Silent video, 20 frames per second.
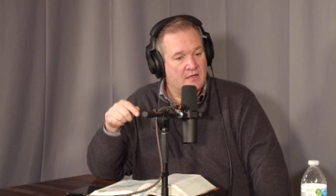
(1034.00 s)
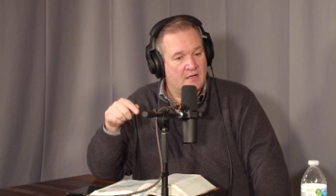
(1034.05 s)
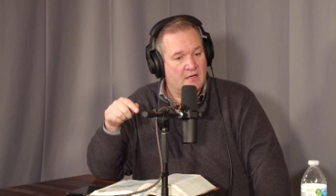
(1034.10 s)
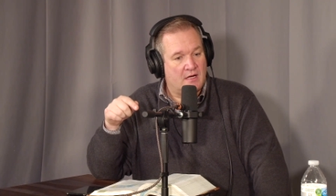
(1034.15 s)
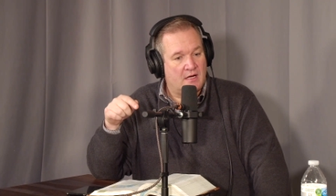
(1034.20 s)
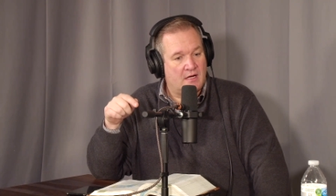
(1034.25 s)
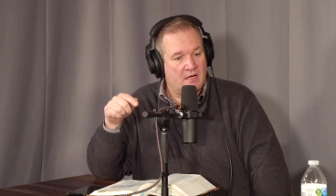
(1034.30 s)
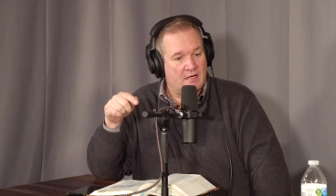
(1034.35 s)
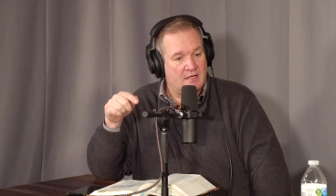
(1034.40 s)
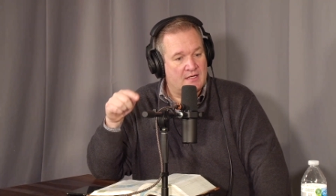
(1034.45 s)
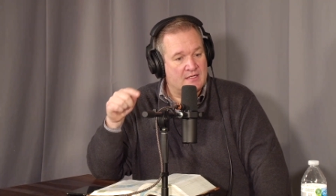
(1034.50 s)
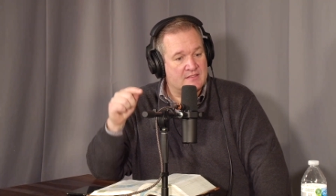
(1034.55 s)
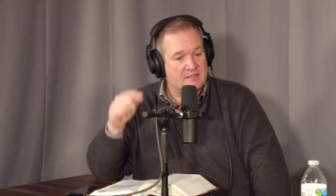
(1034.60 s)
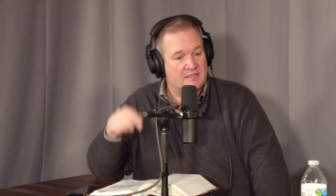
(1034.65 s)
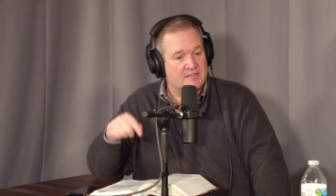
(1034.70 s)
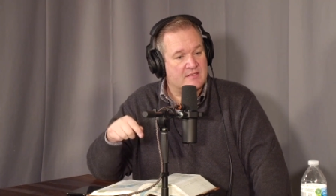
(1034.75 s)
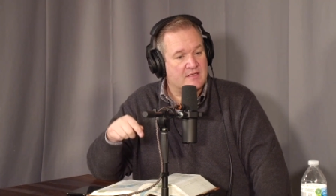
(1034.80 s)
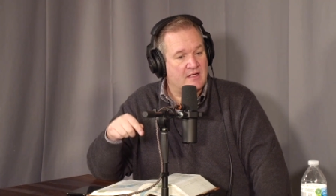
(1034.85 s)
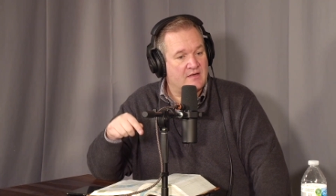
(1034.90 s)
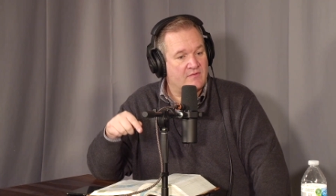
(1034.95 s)
uh, is the
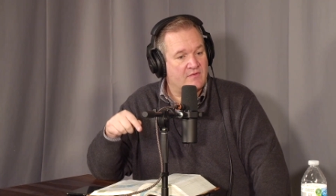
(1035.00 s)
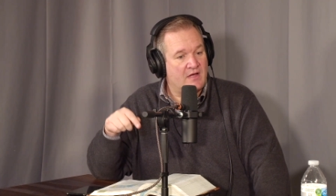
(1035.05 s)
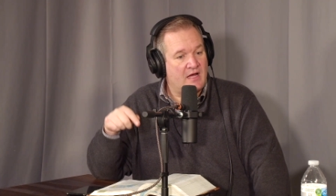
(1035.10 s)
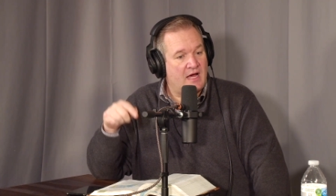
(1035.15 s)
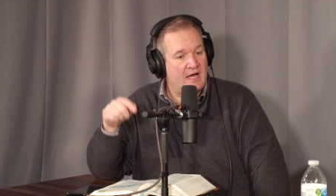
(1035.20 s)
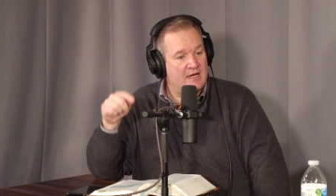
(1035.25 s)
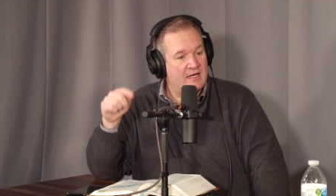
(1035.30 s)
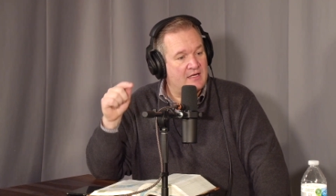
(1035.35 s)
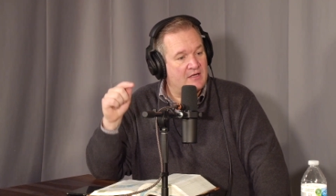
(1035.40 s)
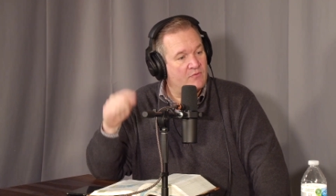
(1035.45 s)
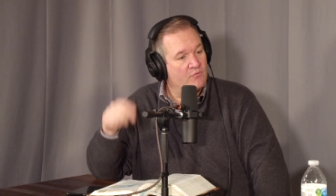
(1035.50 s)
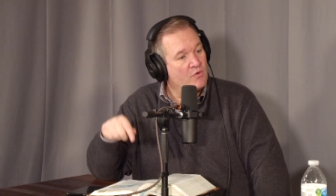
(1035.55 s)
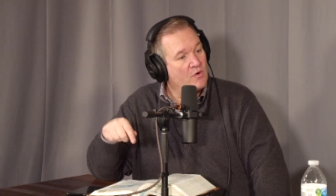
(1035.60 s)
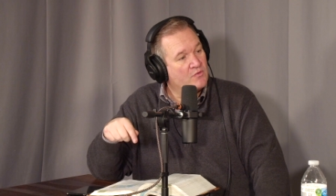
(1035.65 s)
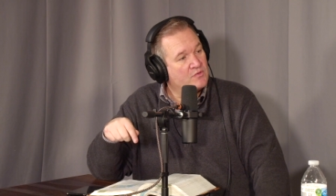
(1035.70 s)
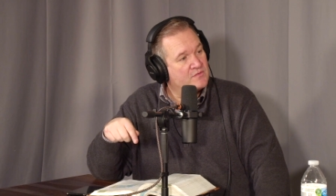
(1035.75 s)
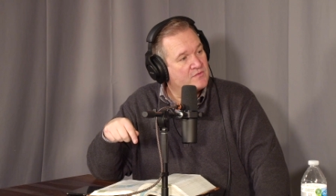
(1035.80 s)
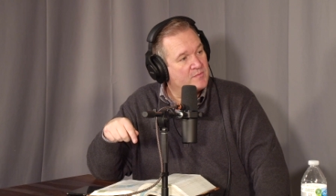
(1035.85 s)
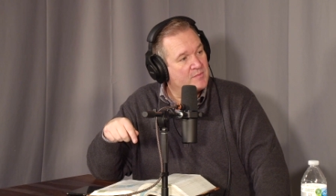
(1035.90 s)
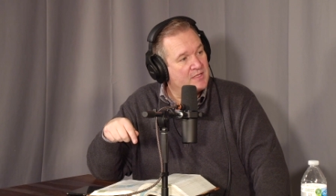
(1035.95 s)
Son of God and he
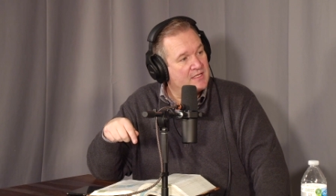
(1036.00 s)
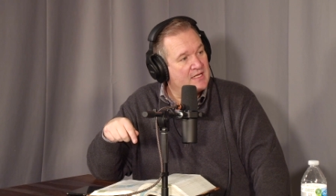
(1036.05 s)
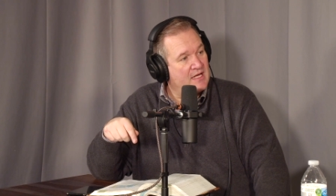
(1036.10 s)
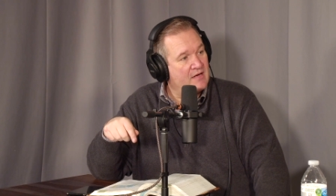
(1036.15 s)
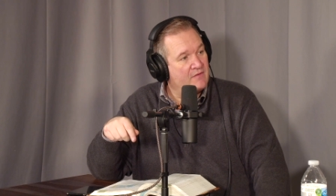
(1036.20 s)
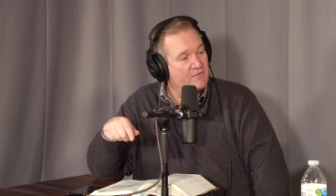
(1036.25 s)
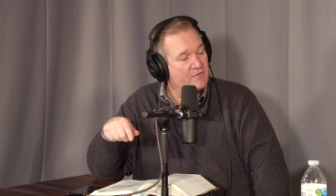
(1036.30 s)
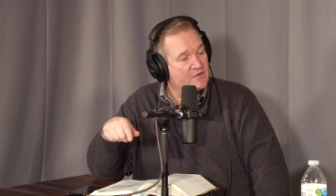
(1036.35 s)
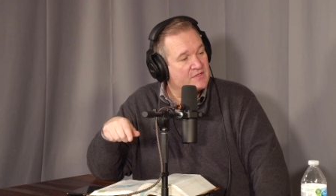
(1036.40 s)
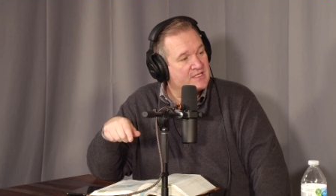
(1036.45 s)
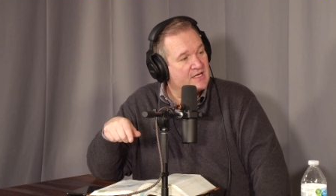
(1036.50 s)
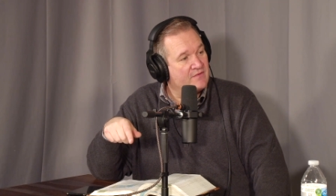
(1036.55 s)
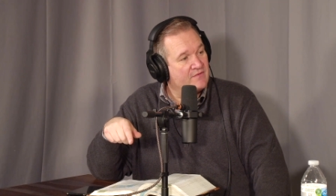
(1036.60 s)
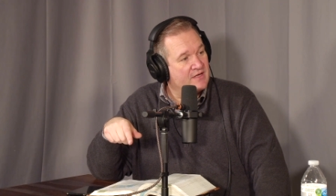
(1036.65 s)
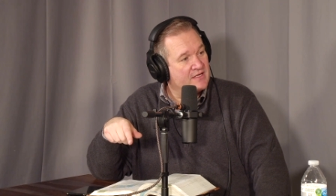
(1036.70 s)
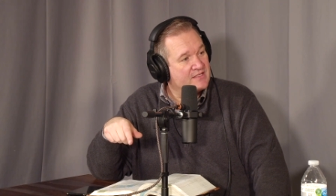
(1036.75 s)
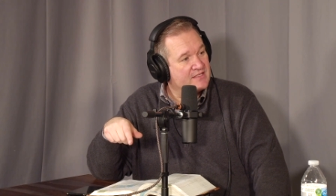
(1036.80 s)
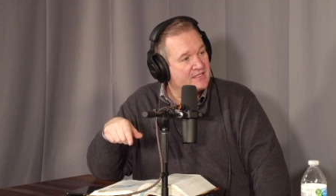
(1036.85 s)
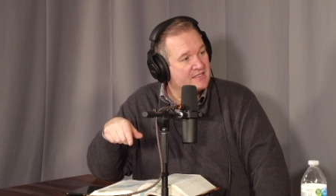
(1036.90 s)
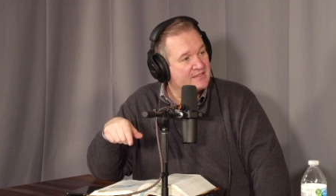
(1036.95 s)
rose from the dead for
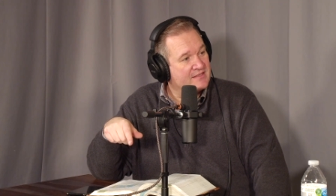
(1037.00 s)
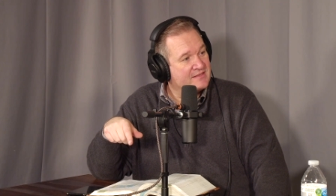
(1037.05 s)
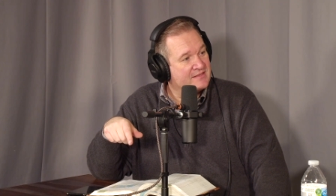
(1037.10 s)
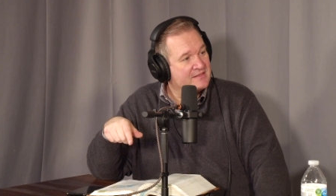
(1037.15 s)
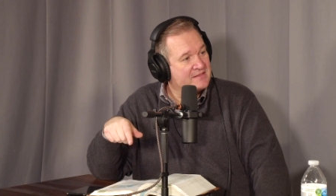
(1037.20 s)
salvation.